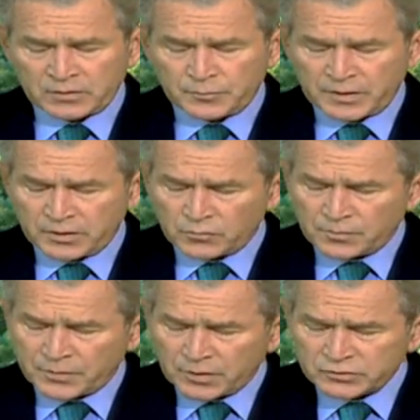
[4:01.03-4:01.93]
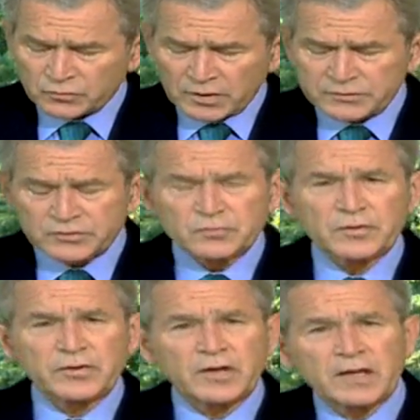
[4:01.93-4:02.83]
To begin to repair its relations
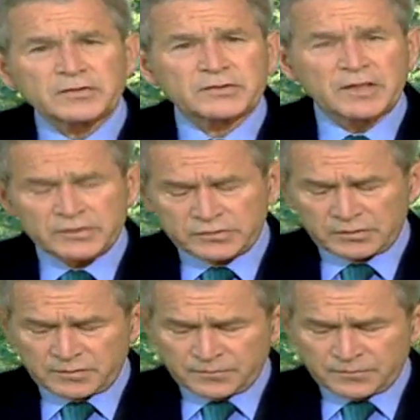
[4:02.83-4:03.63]
with the United States